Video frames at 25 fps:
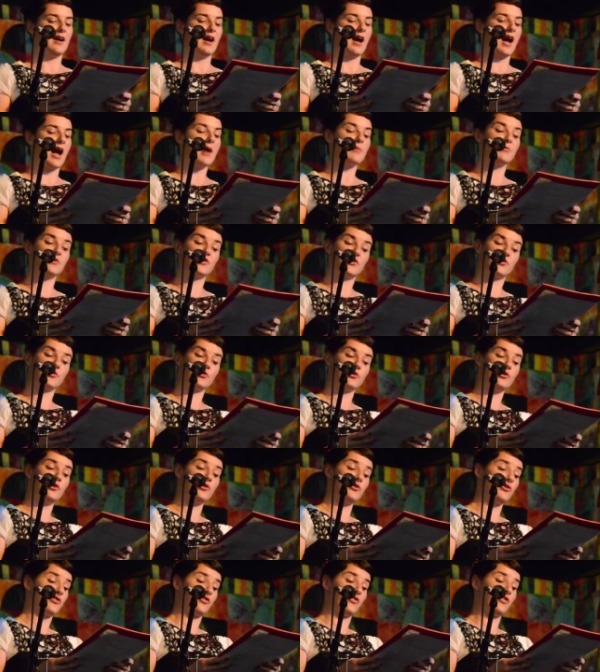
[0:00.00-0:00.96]
I'm sure
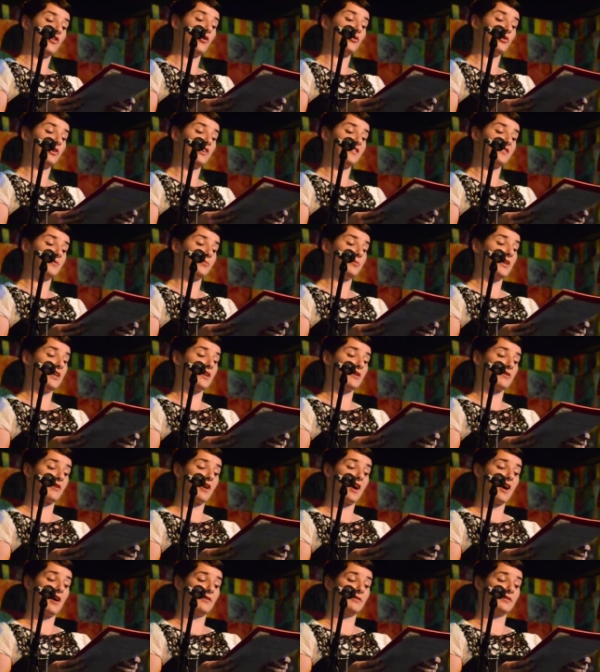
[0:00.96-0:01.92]
you've noticed me
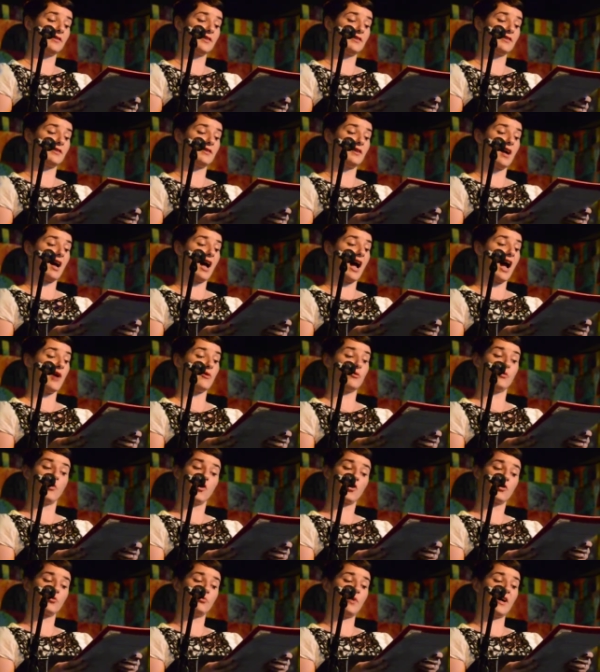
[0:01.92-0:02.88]
around. I
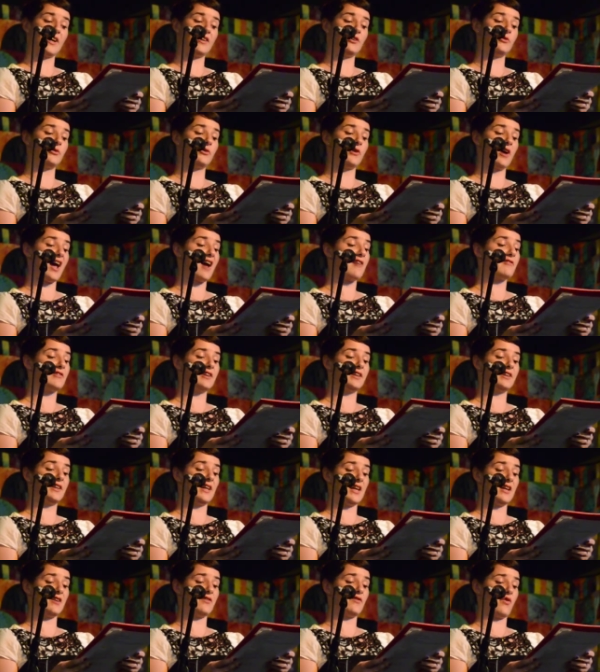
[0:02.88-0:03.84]
walk by you every
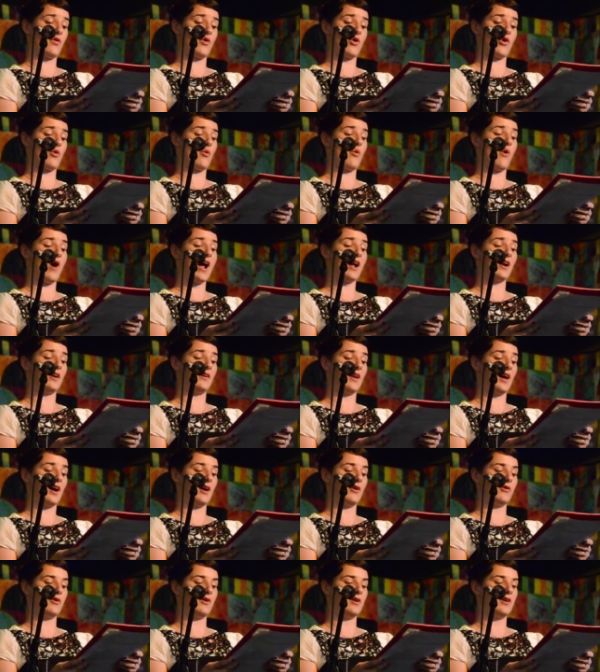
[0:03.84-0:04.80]
day for a while
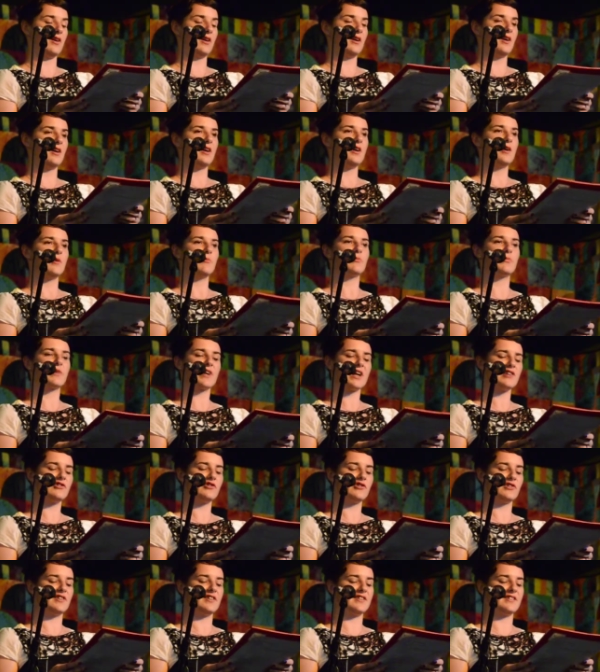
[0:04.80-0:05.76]
now.
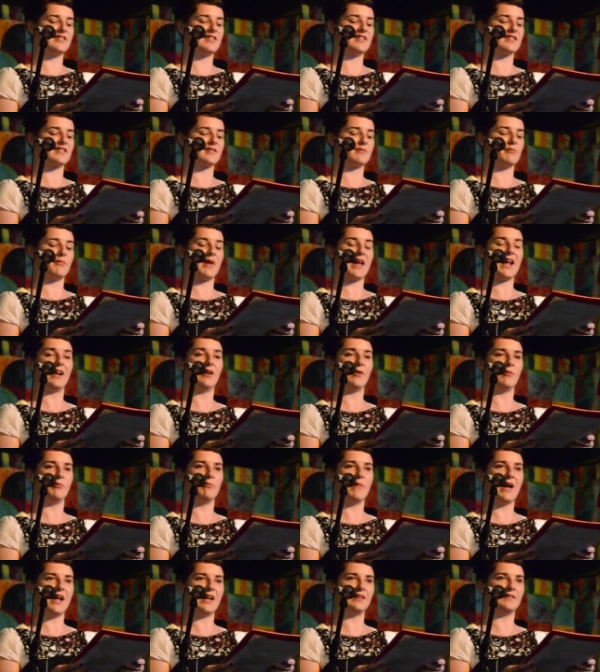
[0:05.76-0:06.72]
Prejudice is
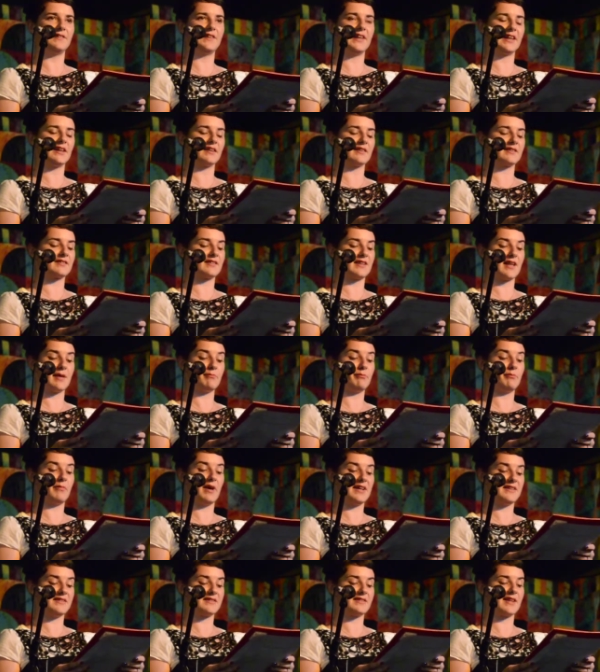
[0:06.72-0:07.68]
melting step
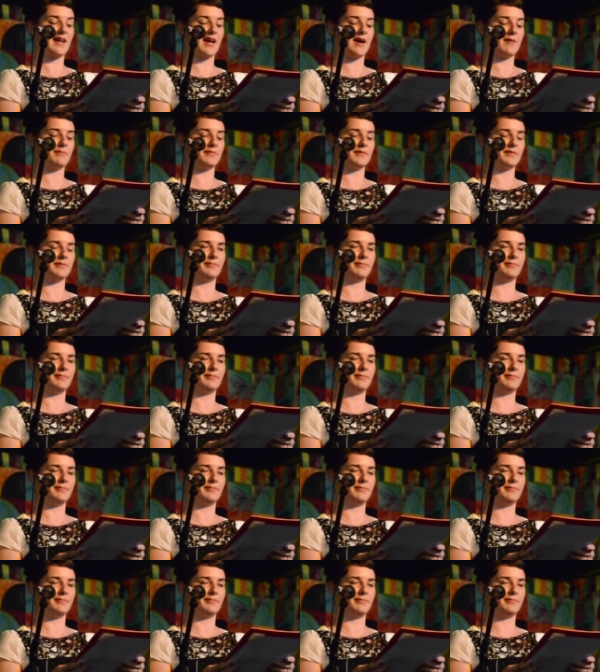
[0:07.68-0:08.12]
by step.